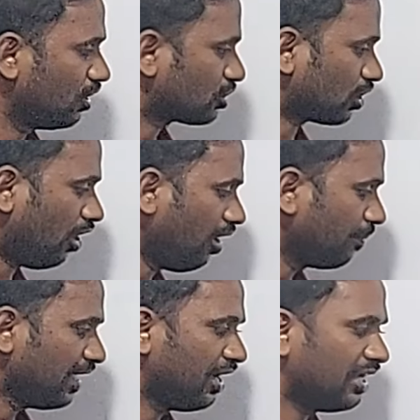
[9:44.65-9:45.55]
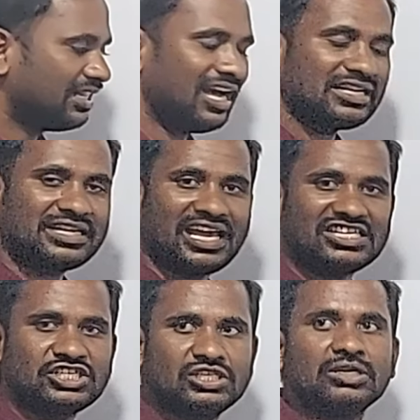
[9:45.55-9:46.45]
So the
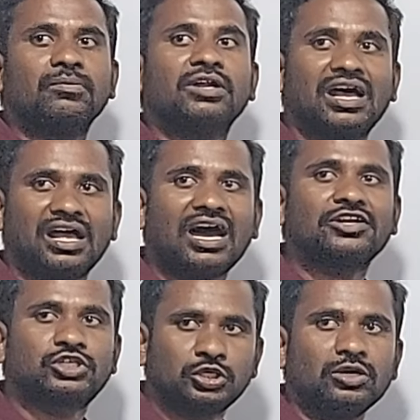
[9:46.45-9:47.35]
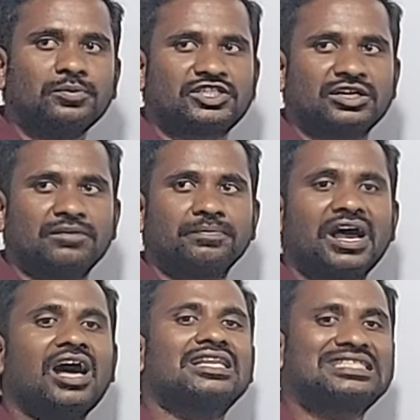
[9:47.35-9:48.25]
test tubes or
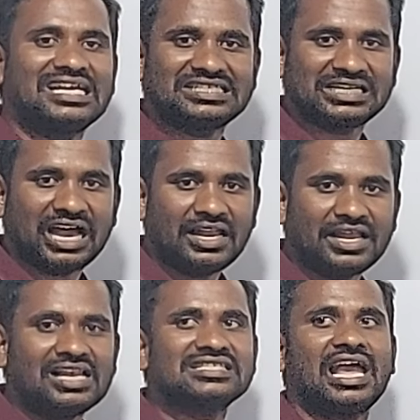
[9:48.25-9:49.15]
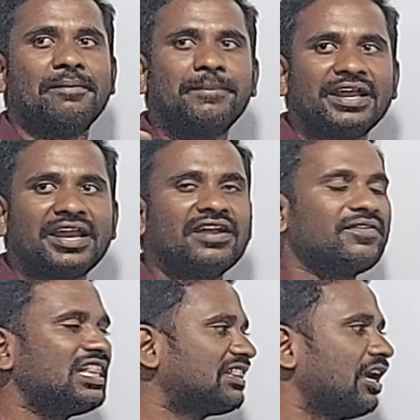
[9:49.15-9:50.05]
the channels embedded
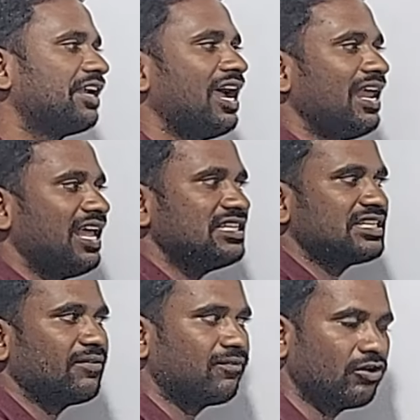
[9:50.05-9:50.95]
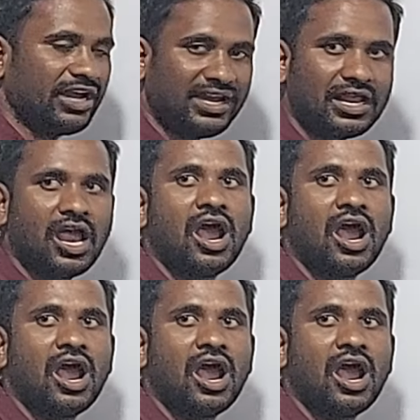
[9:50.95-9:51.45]
with dialyzing fluid,